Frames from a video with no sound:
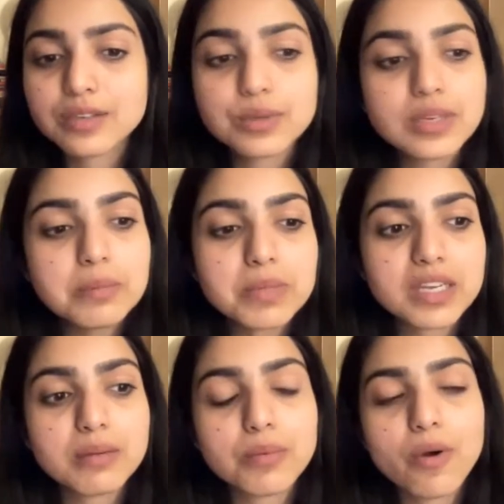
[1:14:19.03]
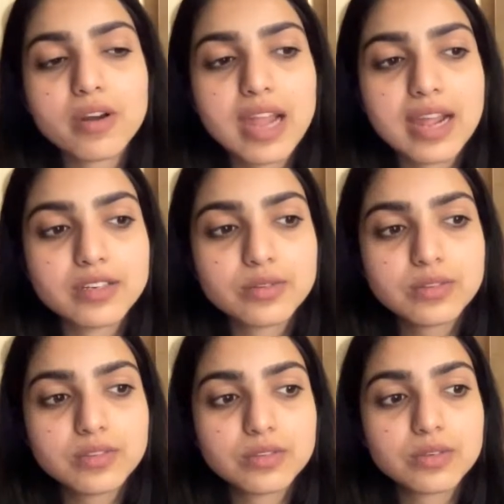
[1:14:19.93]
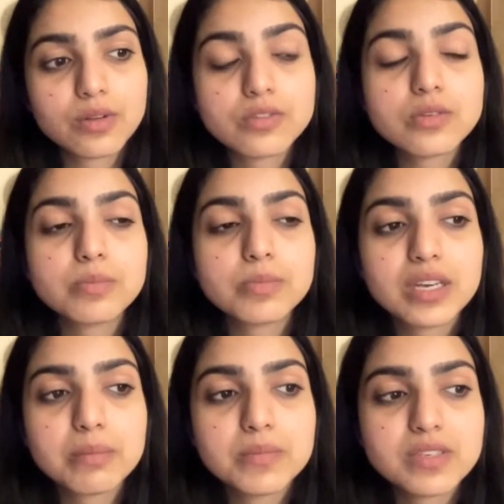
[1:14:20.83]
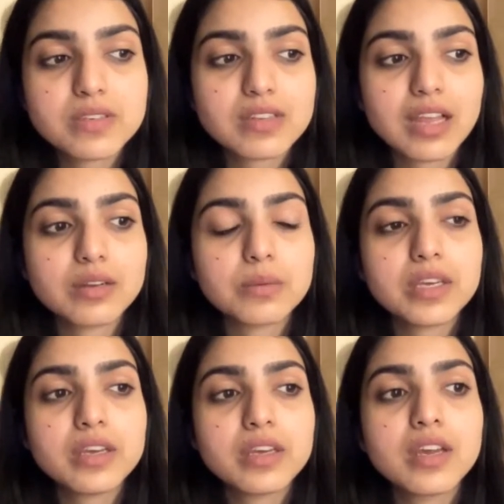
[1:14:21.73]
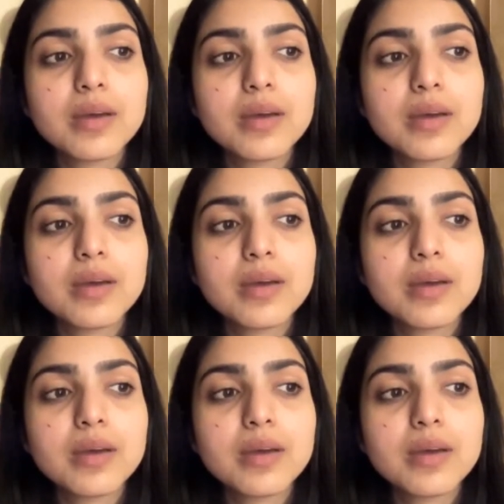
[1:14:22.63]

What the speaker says: You can pick up Orlando. You can also pick up Mrs. Dalloway.